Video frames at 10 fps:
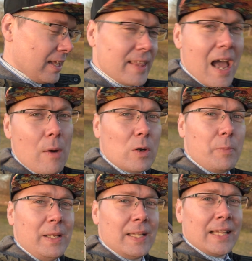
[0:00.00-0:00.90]
That would
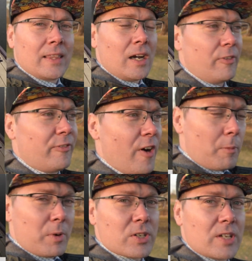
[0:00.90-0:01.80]
mean that the
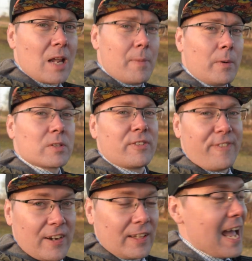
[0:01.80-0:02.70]
farmer's statement was
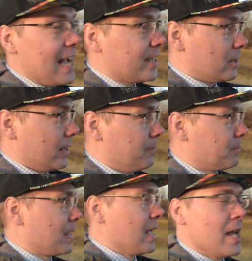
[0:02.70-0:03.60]
fairly accurate.
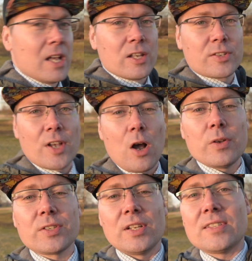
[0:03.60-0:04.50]

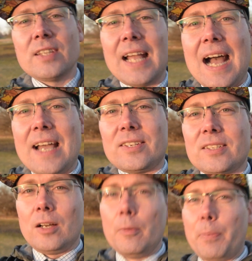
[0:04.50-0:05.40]
So since the guy is
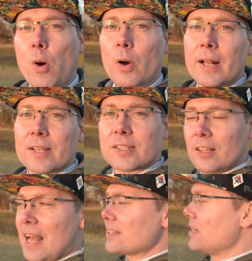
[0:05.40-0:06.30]
still bored,
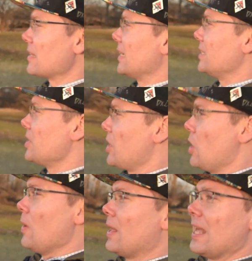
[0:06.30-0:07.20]
still has nothing to
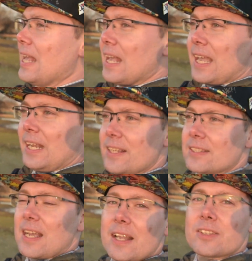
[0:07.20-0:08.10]
do, he
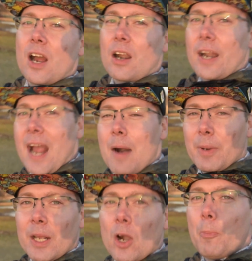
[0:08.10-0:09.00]
decides, all right, I'm
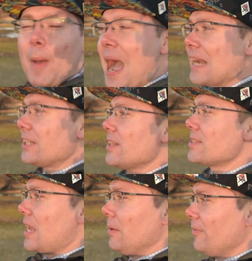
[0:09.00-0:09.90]
gonna go back to the
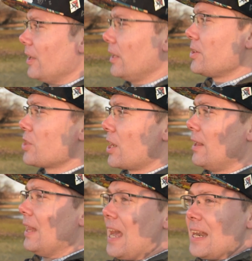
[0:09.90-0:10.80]
same village.
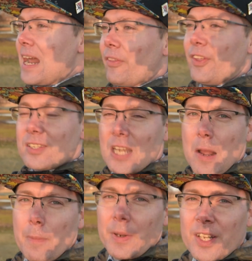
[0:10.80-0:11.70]
Now this
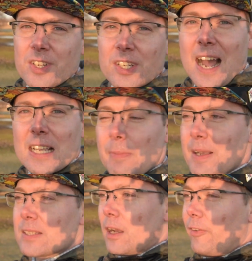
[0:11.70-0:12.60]
time I'm gonna disguise
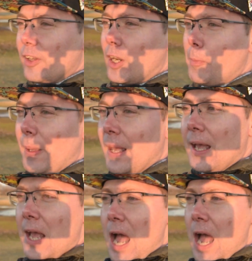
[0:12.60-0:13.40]
myself a little bit.